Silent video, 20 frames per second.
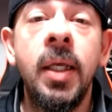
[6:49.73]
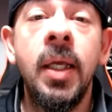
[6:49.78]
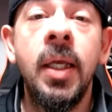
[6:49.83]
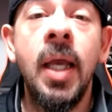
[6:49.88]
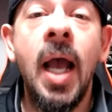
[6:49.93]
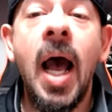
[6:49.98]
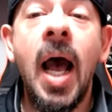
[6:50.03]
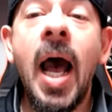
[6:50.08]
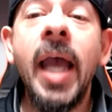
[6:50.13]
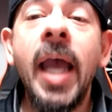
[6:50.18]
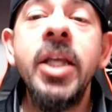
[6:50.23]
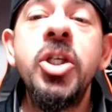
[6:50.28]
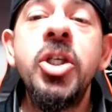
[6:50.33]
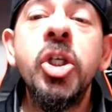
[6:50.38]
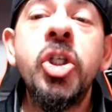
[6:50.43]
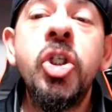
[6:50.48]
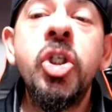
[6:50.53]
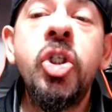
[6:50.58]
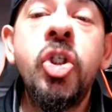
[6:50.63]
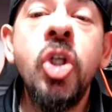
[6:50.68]
I just
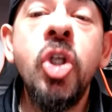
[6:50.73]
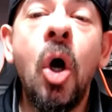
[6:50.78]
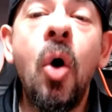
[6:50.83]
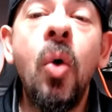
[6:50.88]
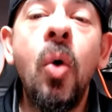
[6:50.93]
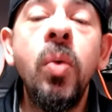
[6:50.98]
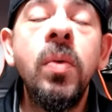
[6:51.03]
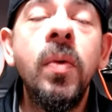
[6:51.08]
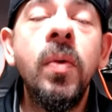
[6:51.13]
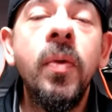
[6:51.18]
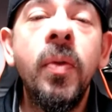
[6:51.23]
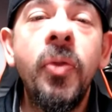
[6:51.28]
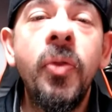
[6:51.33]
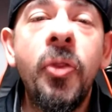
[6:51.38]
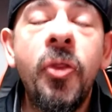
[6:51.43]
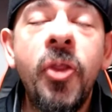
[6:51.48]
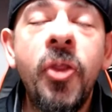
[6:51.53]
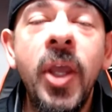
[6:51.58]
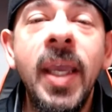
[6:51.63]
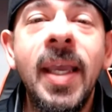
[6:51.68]
don't
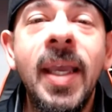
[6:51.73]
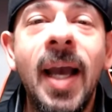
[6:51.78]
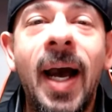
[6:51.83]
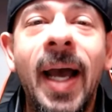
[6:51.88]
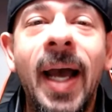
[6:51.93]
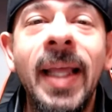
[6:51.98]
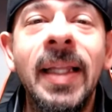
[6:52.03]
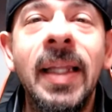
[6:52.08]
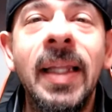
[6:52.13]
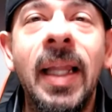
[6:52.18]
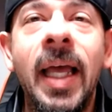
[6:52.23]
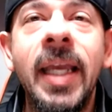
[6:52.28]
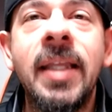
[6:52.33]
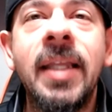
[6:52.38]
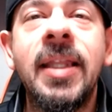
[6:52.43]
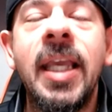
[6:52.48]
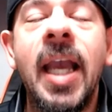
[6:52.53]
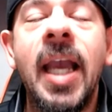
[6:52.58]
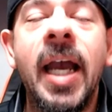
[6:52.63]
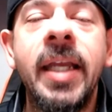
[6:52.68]
think I like the
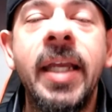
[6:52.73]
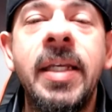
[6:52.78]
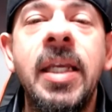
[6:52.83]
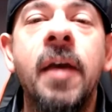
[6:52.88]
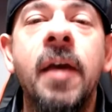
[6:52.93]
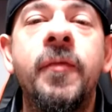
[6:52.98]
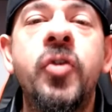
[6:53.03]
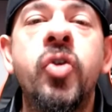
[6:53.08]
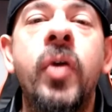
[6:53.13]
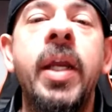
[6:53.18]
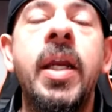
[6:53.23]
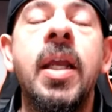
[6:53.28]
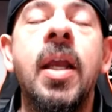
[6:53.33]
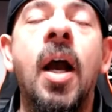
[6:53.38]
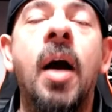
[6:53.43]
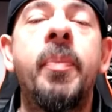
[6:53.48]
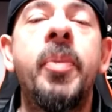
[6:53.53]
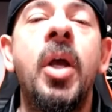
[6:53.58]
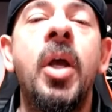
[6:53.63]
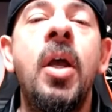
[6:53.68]
idea of trading
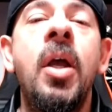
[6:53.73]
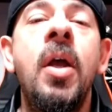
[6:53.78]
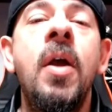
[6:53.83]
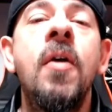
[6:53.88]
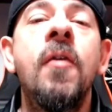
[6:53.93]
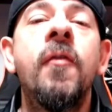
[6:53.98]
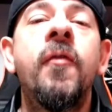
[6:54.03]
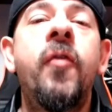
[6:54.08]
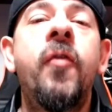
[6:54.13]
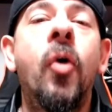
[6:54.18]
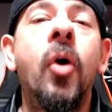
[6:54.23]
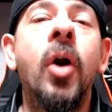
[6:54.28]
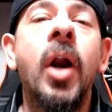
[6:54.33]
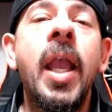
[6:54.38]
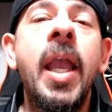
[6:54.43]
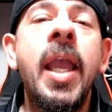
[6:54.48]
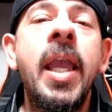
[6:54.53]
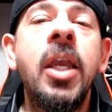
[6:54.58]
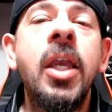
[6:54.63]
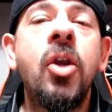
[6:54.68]
up for a
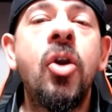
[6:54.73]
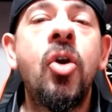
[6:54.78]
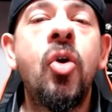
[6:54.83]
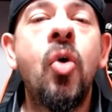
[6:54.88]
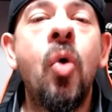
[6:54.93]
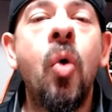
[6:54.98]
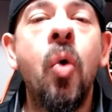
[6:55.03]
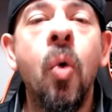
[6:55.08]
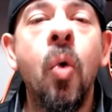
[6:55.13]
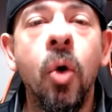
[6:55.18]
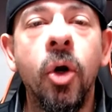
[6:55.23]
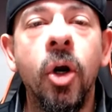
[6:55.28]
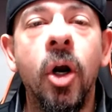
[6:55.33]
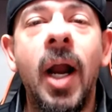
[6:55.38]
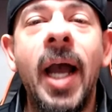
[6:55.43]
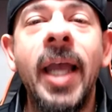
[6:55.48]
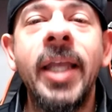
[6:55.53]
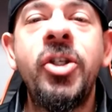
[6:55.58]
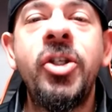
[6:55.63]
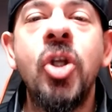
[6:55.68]
corner. I
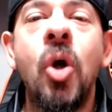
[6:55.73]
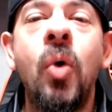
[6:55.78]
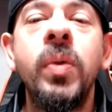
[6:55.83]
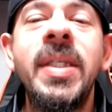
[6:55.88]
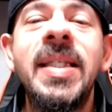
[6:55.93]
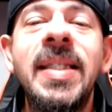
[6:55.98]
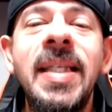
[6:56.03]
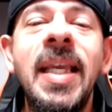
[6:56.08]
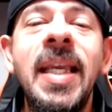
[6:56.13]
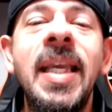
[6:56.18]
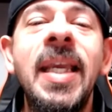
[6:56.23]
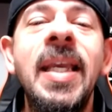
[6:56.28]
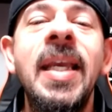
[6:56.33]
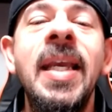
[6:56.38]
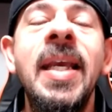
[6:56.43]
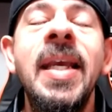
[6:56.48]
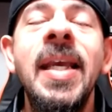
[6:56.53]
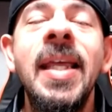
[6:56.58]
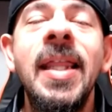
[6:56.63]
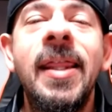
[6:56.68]
don't see
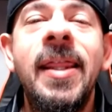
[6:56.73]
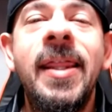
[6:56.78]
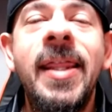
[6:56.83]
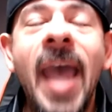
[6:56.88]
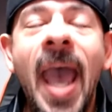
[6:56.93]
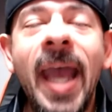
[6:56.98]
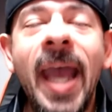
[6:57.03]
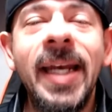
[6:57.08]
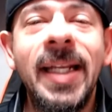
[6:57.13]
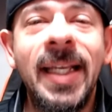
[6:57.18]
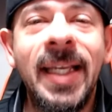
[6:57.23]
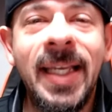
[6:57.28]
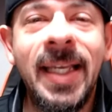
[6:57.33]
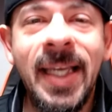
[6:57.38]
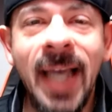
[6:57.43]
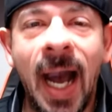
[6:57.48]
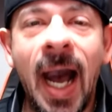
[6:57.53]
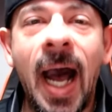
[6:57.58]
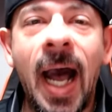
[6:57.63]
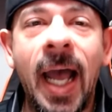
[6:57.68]
that
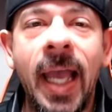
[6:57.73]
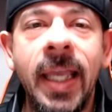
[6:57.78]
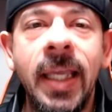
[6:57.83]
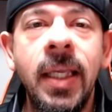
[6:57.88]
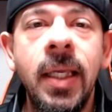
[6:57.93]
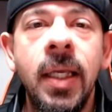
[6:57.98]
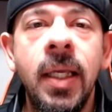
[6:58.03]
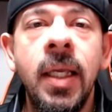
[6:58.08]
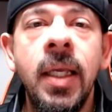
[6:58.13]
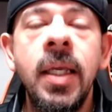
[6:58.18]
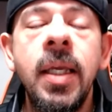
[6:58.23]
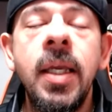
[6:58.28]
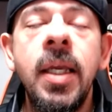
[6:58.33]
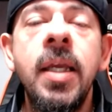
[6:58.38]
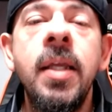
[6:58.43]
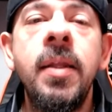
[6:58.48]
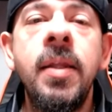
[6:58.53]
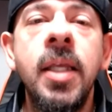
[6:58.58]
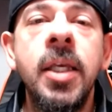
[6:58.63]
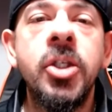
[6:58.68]
guy in
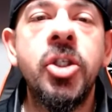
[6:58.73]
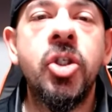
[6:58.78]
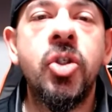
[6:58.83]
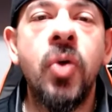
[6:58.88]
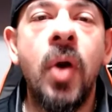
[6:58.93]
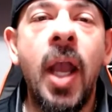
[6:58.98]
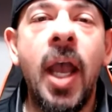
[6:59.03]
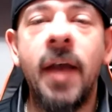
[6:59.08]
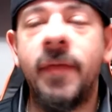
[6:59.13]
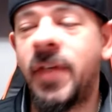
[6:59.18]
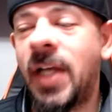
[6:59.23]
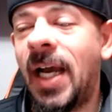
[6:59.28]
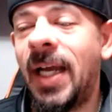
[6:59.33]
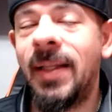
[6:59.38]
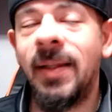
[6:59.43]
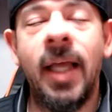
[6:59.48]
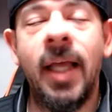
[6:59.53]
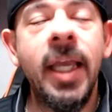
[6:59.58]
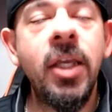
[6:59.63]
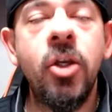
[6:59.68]
this draft. I
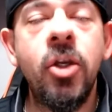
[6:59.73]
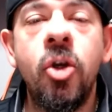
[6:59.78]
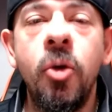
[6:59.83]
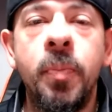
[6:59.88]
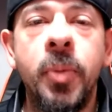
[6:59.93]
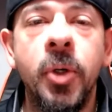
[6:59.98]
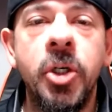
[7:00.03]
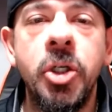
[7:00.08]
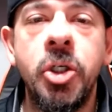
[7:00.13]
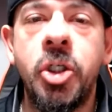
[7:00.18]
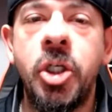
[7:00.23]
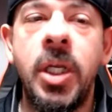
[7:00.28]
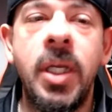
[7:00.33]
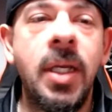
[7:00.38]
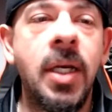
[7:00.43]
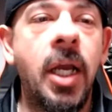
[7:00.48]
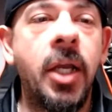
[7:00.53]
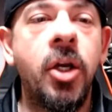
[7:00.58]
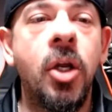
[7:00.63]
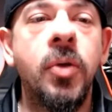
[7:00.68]
like Cooper DeJean. I
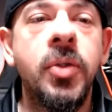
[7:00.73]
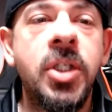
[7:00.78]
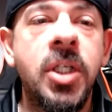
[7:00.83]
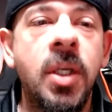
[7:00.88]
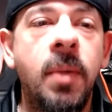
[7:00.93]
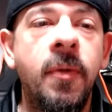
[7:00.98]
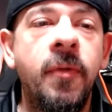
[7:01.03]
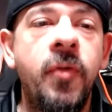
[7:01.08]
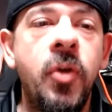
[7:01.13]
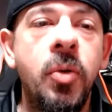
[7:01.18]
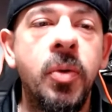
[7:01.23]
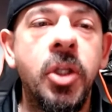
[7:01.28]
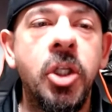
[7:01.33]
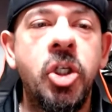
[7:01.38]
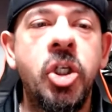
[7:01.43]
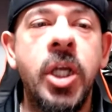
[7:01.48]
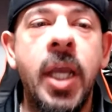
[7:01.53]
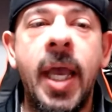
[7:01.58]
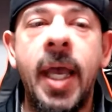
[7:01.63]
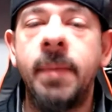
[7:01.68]
know some of you in the
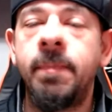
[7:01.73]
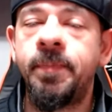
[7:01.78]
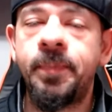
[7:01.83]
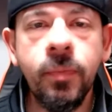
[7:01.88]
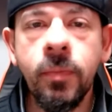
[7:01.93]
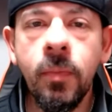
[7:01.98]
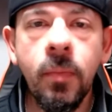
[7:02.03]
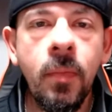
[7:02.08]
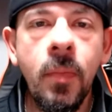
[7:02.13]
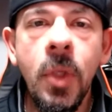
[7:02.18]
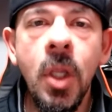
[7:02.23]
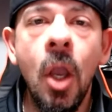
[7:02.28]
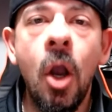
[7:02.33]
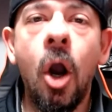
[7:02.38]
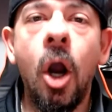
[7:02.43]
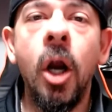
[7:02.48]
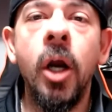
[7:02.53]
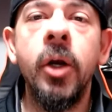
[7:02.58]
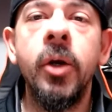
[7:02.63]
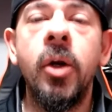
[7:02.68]
chat
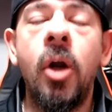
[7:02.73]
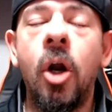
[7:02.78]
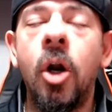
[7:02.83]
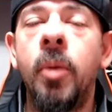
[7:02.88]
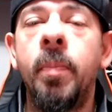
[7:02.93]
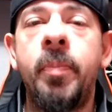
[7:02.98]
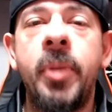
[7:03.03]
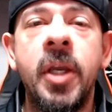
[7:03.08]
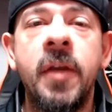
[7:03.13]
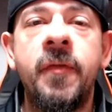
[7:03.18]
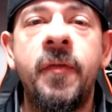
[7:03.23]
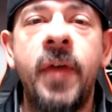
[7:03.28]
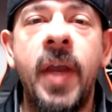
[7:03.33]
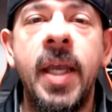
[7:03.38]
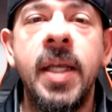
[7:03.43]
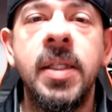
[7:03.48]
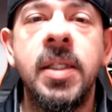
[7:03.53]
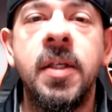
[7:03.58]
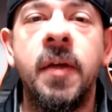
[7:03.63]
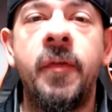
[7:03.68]
aren't big
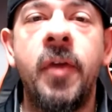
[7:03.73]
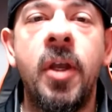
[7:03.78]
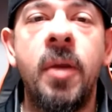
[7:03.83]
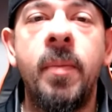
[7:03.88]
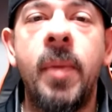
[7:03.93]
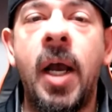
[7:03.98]
fans of him.